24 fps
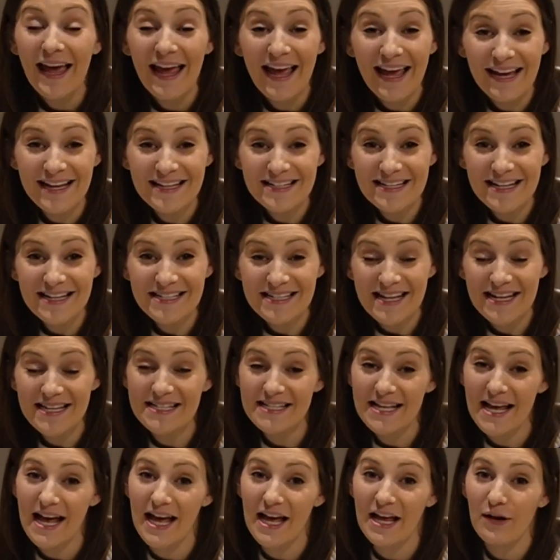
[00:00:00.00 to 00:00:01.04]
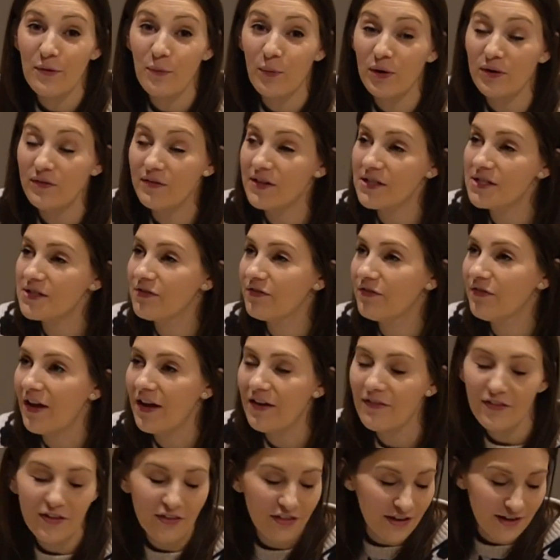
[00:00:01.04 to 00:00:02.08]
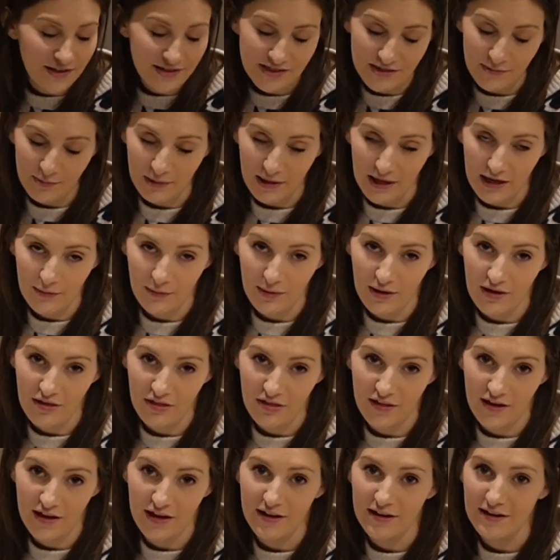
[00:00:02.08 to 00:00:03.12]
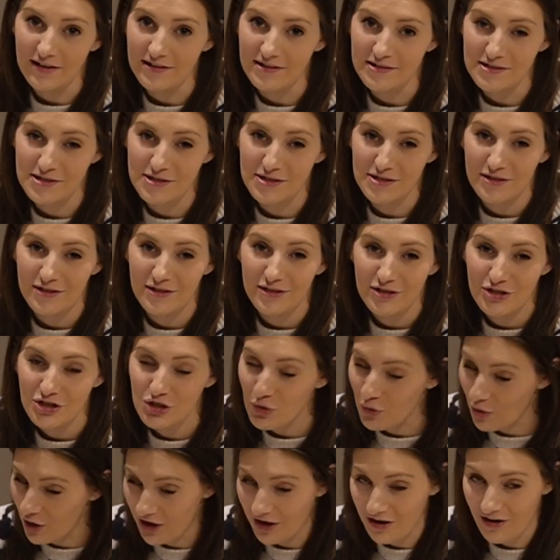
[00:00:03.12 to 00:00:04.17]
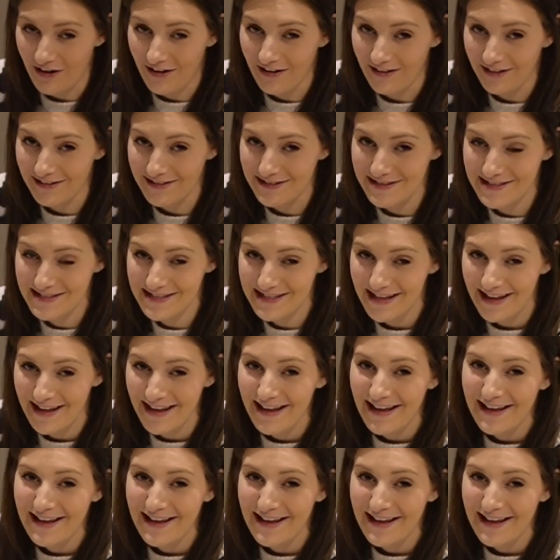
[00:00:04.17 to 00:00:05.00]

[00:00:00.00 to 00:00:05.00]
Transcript: And as I said, one of his favorite things to play with is toy cars.